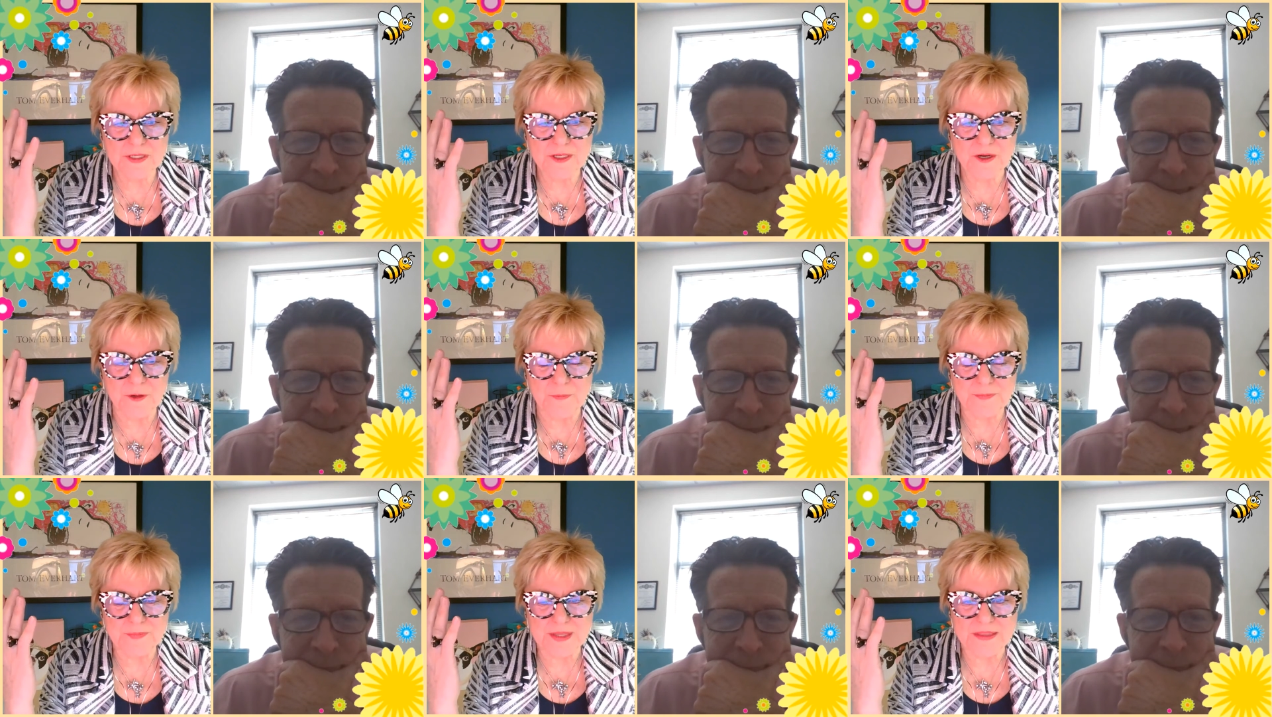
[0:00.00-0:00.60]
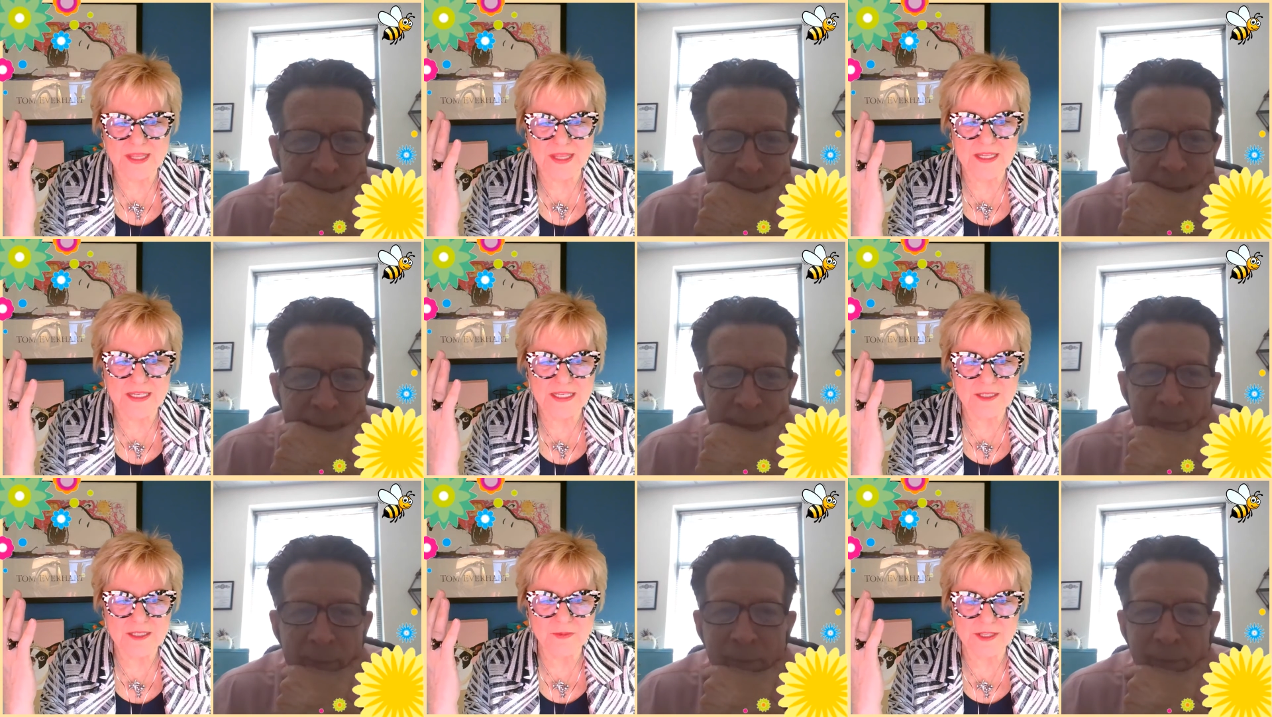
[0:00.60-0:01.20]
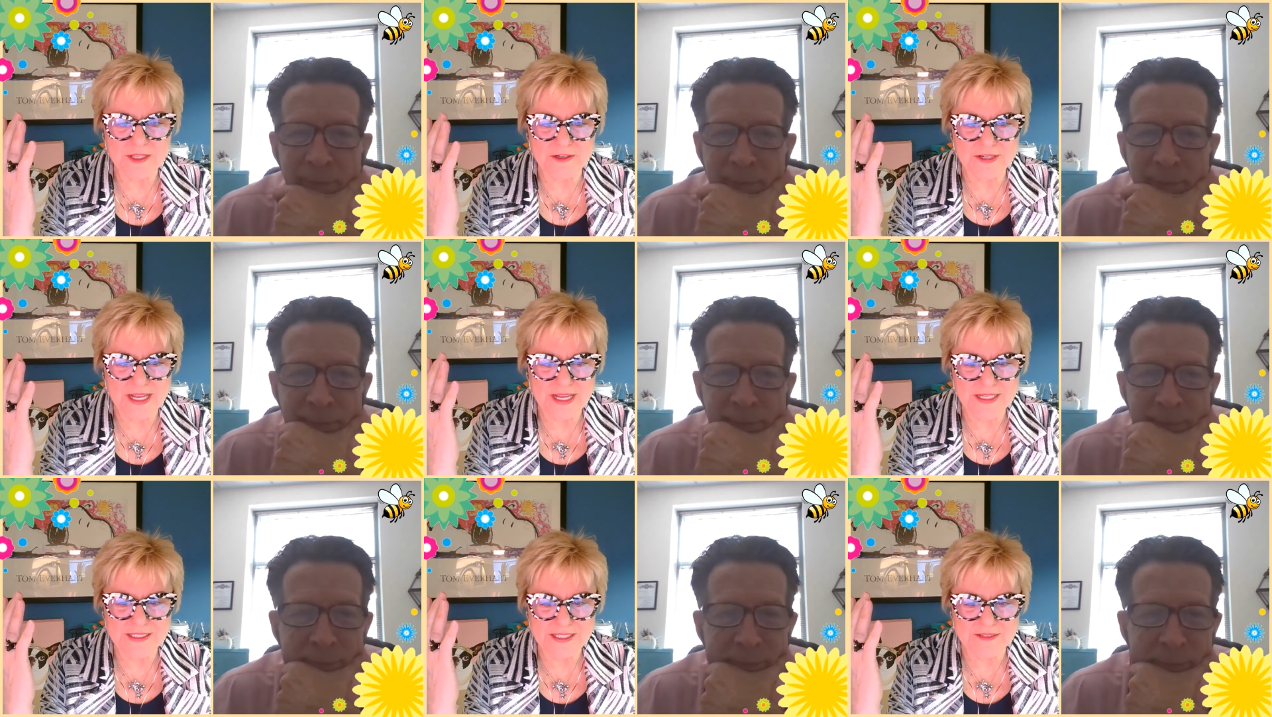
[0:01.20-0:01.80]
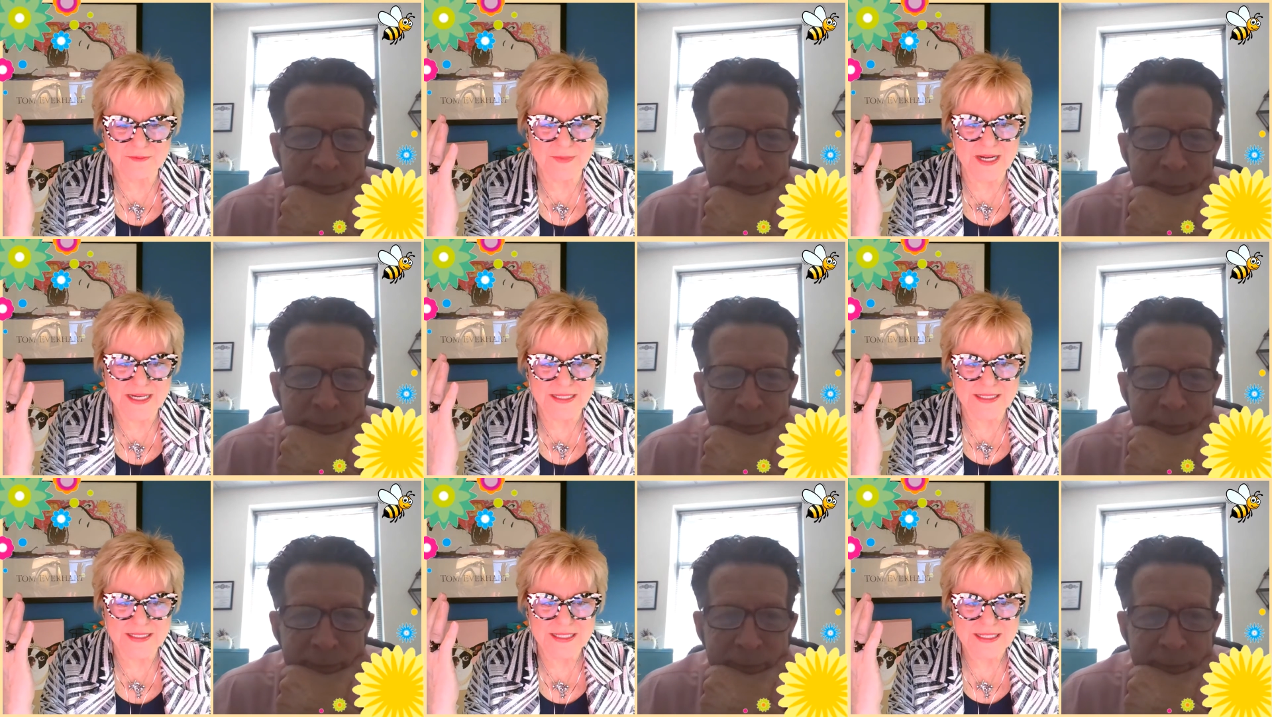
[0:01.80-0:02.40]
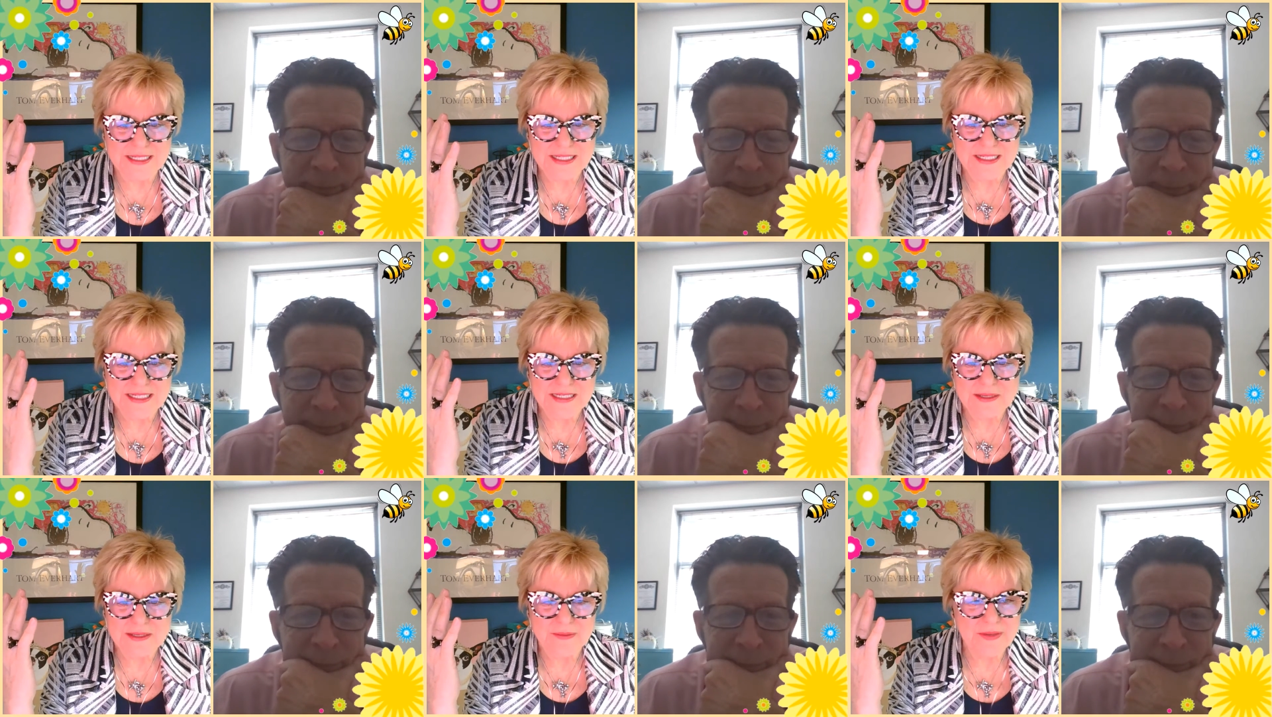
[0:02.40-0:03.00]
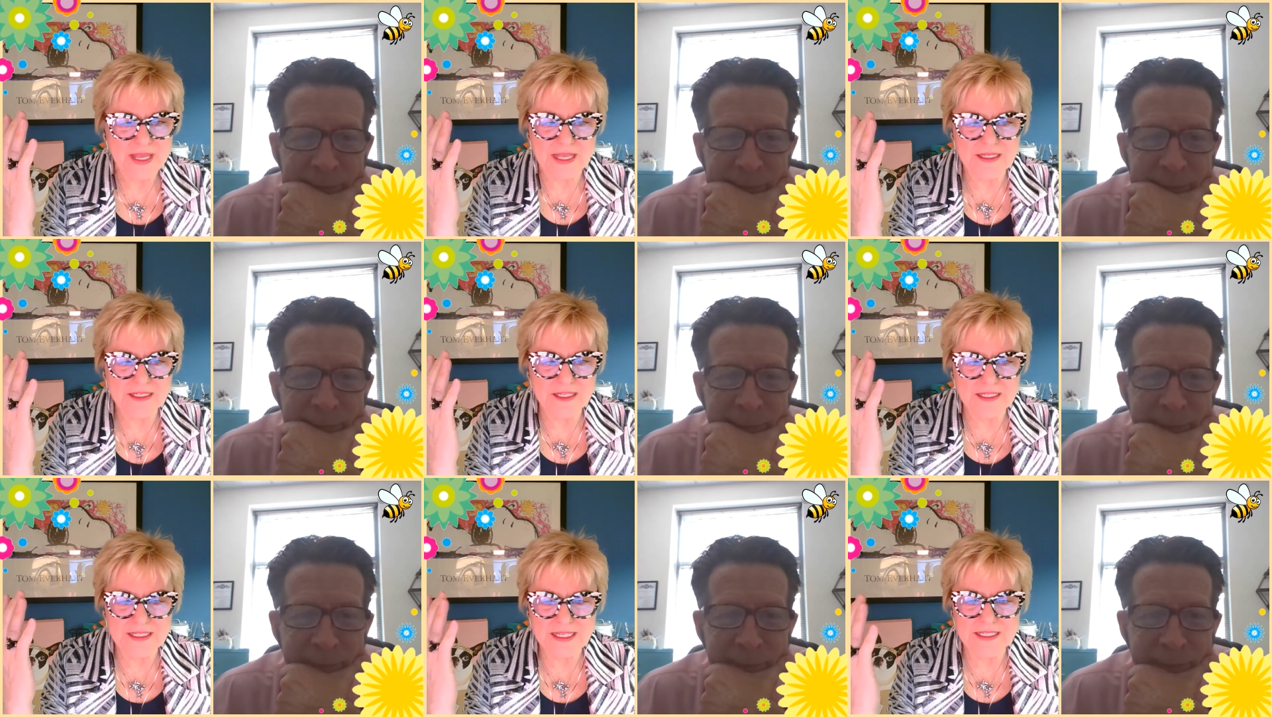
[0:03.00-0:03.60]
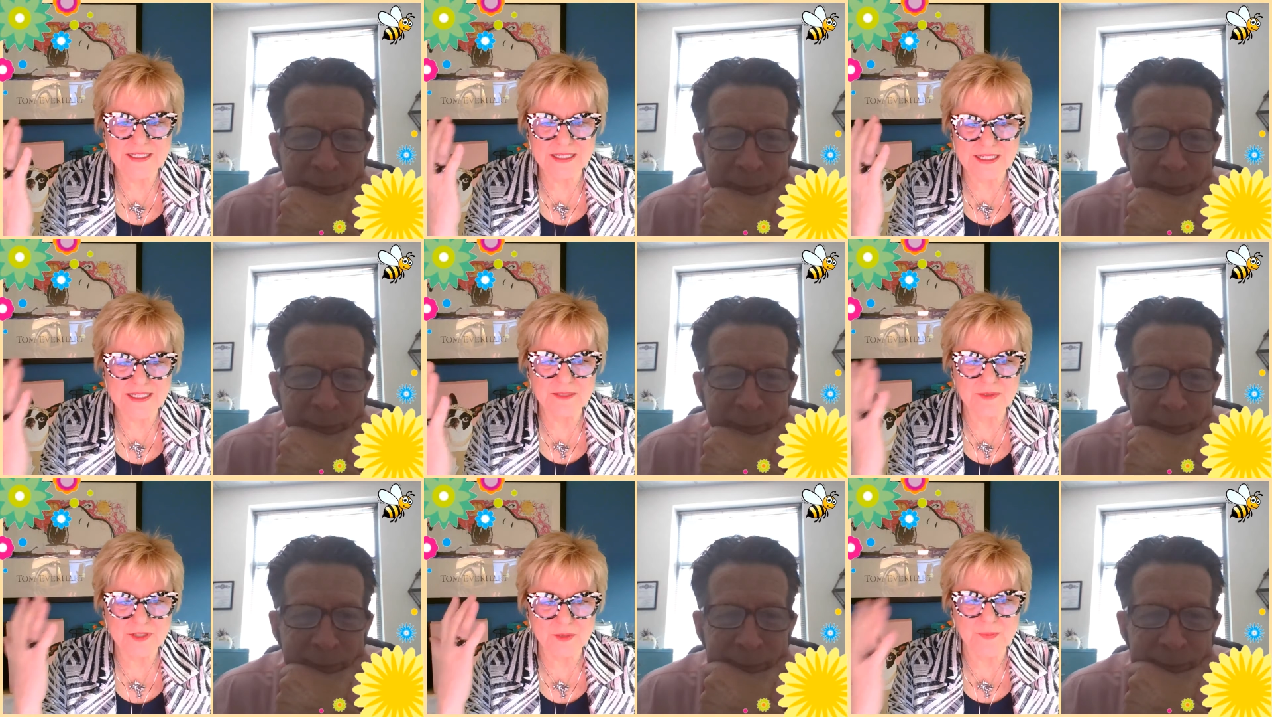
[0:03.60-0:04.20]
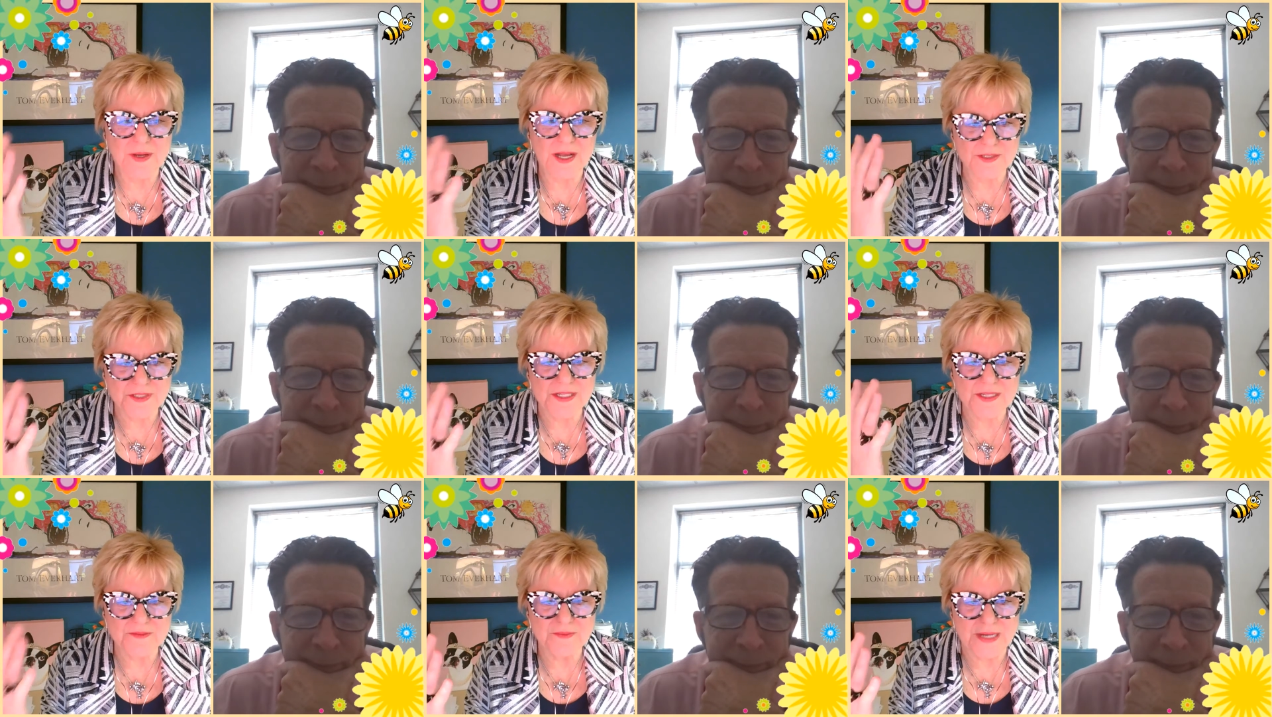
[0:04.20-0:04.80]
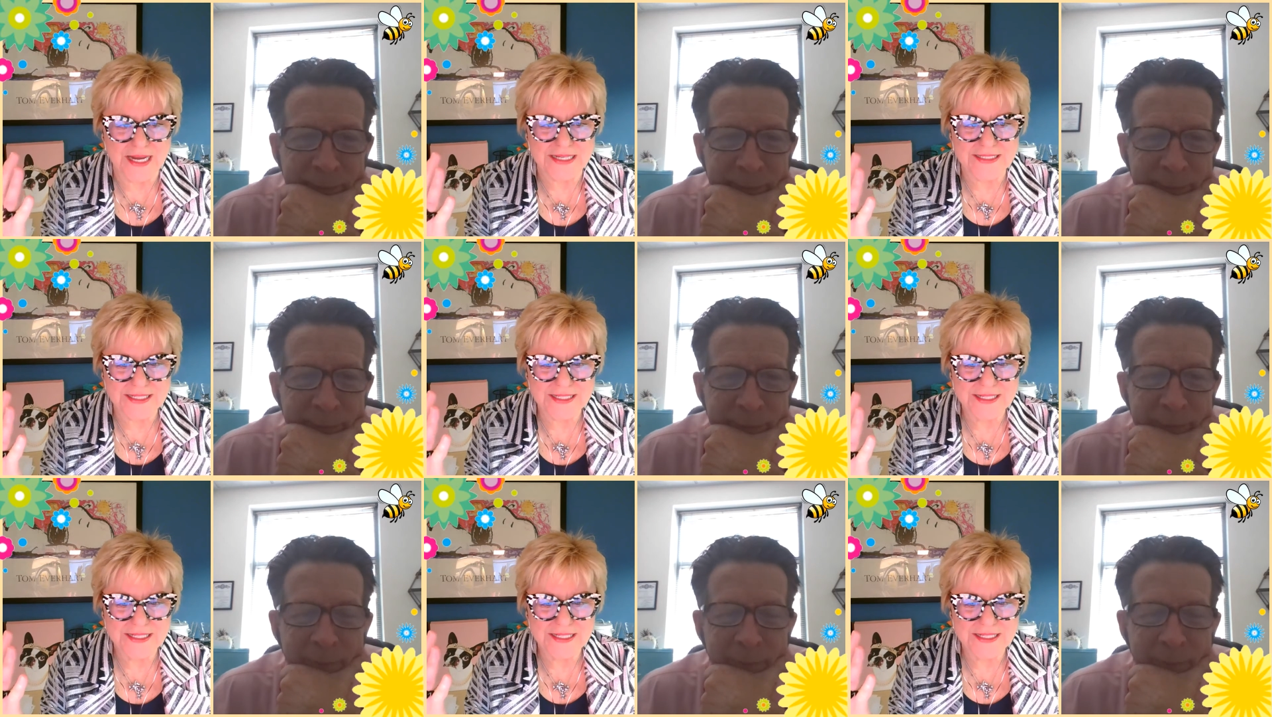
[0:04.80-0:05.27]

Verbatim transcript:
Speaker 1: you know, they lead with their negative mind, and you need to lead with your positive mind.